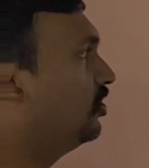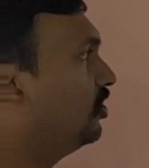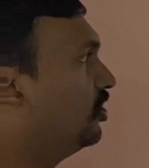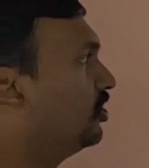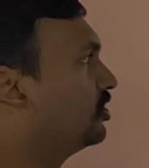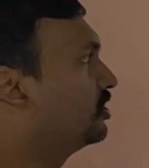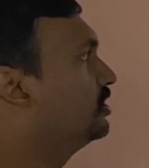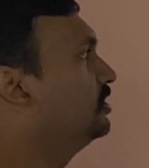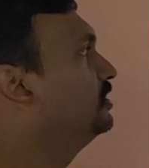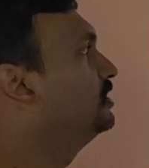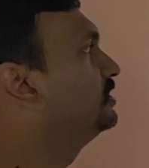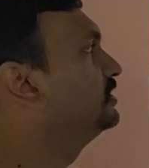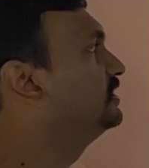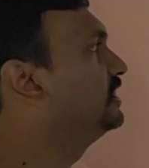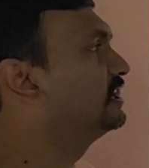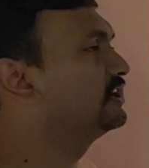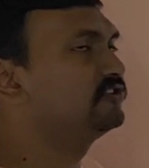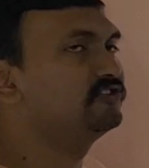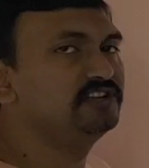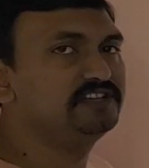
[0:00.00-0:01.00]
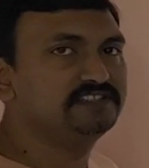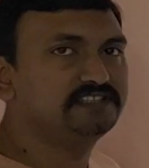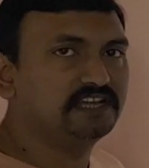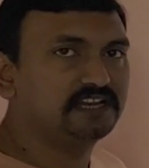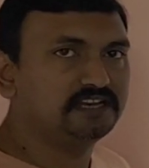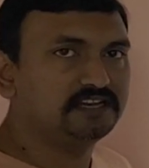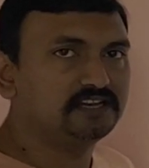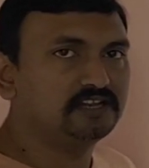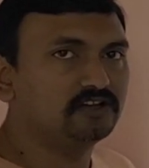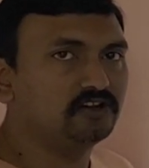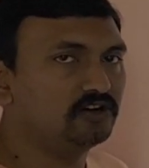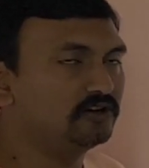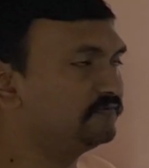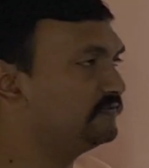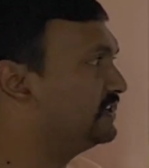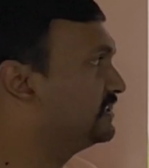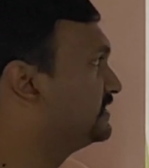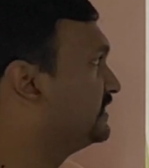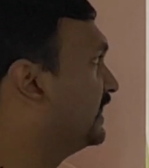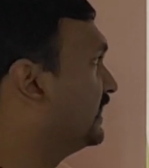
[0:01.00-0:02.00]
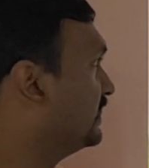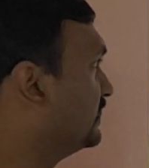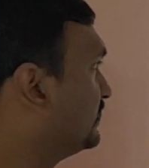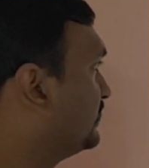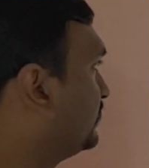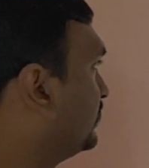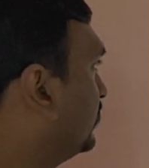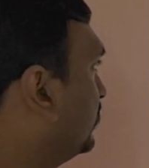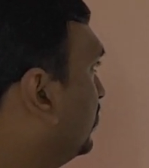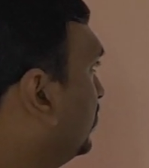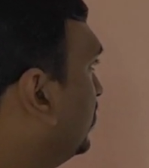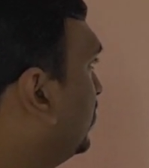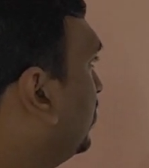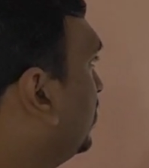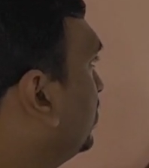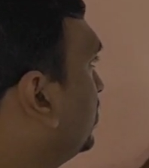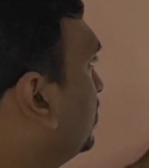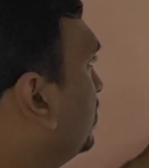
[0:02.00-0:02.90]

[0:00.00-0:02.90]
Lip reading: or the result of the cells.